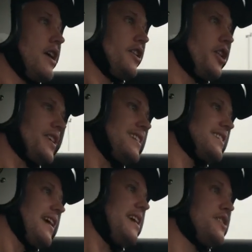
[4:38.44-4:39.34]
Not
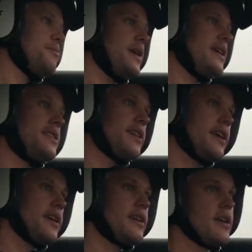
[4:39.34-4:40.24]
insane speed,
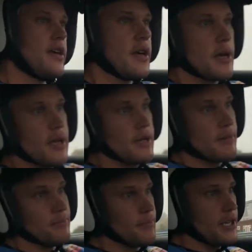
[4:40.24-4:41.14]

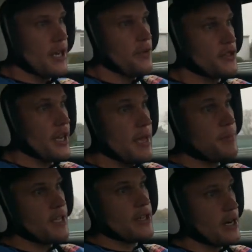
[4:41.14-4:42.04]
but enough to keep
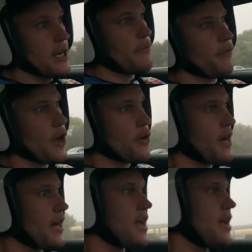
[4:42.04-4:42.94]
the adrenaline flowing.